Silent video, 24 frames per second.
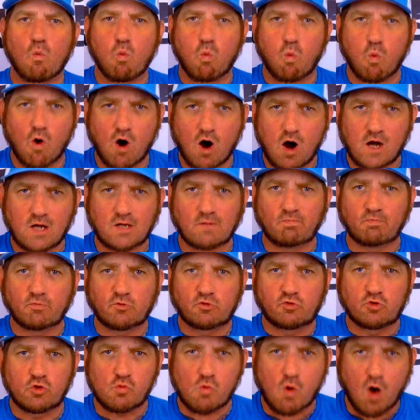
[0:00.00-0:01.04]
want
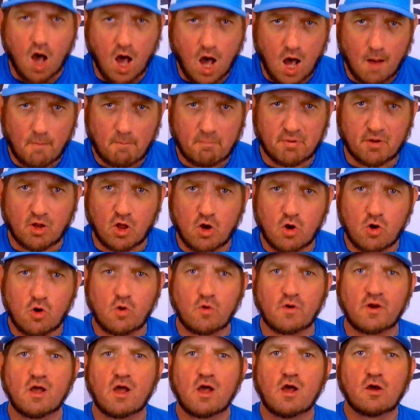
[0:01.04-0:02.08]
to
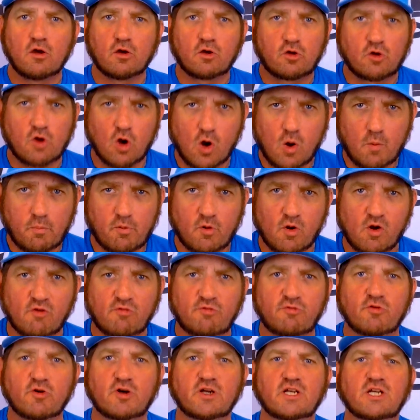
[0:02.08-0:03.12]
upload
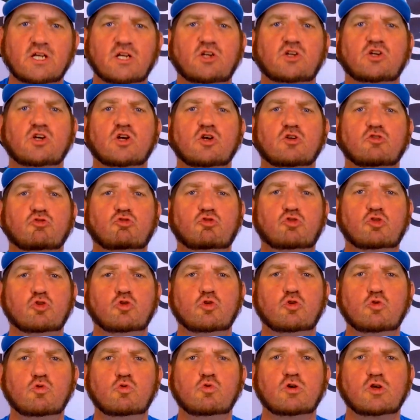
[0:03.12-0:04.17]
GoPro footage
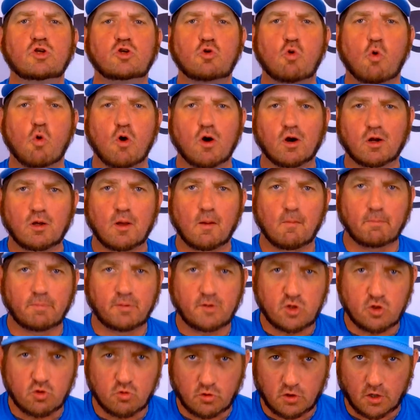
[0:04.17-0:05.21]
to your
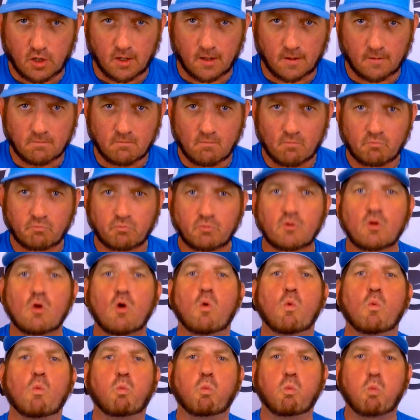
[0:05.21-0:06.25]
computer.
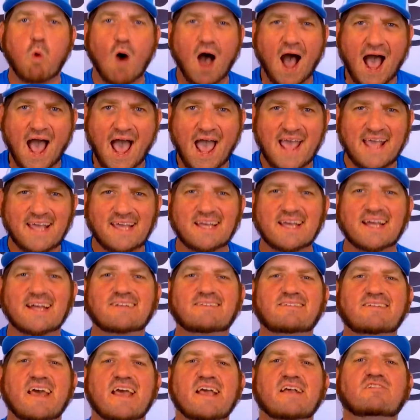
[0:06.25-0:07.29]
Why?
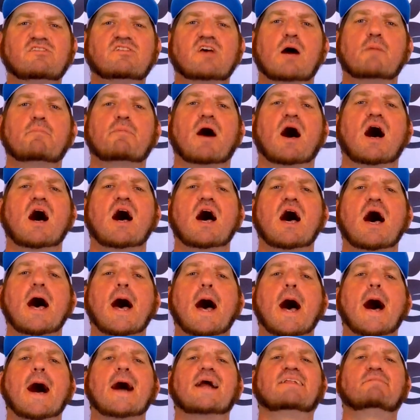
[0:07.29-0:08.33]
It takes up
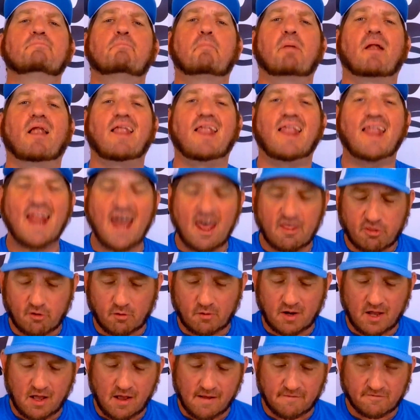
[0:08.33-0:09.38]
a
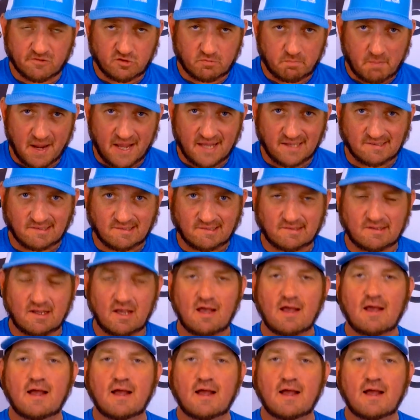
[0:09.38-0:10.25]
plethora of space.